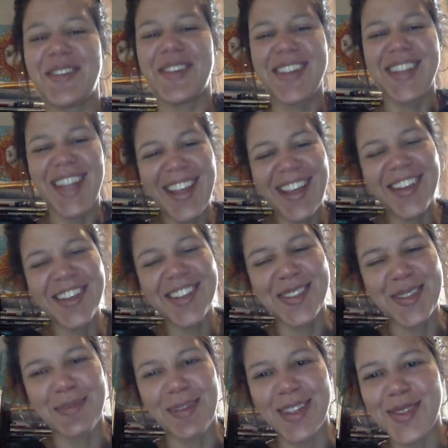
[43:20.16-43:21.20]
Thank you
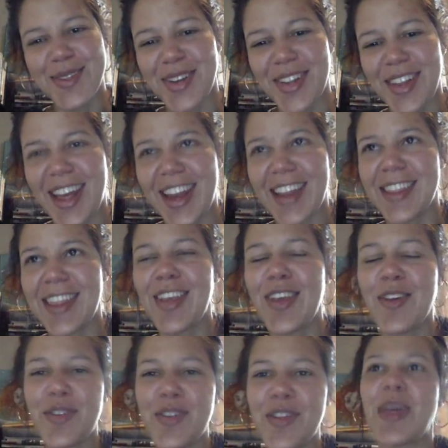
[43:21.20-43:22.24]
so much for that. And thank
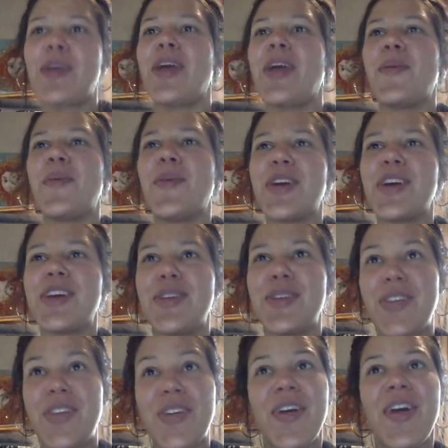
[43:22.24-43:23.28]
you for the great work you
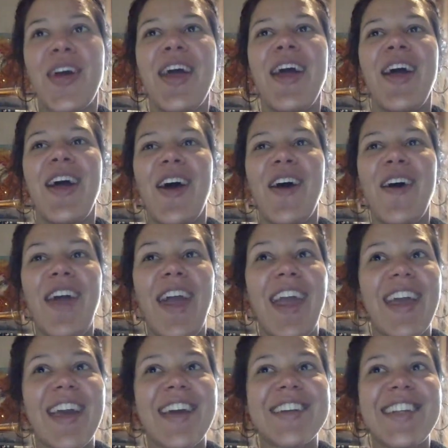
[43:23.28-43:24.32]
do.
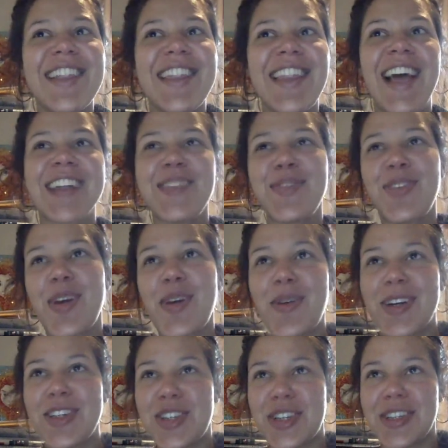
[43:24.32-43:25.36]
Okay, last few
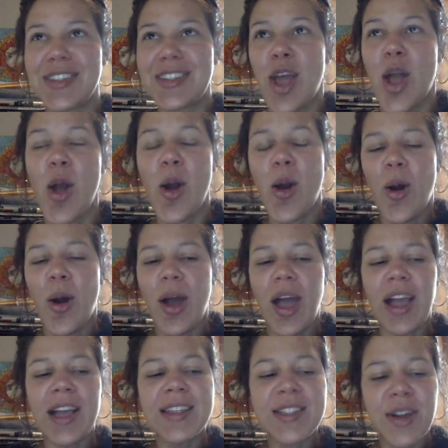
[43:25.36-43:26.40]
questions.
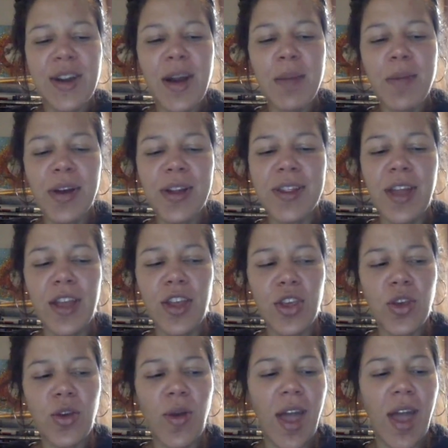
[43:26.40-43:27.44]
Is there a book that
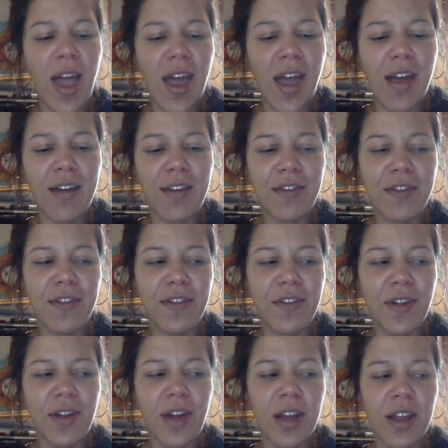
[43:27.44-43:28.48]
you have
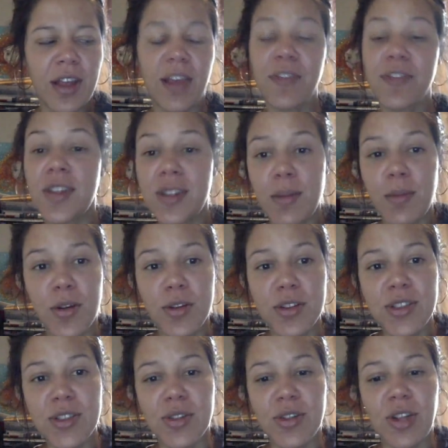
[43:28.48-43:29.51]
gifted the
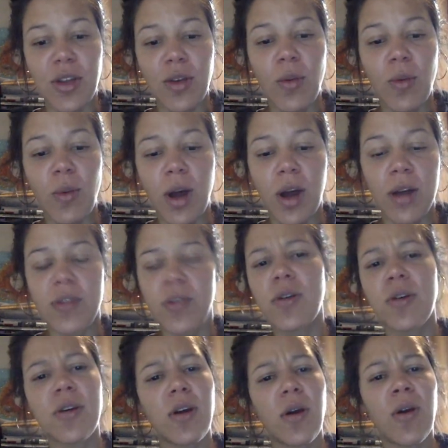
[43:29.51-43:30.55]
most, or that you want,
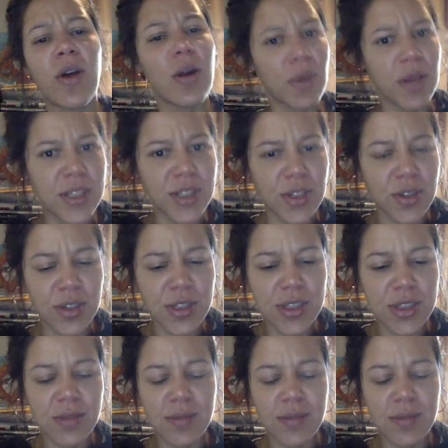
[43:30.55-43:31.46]
or a resource,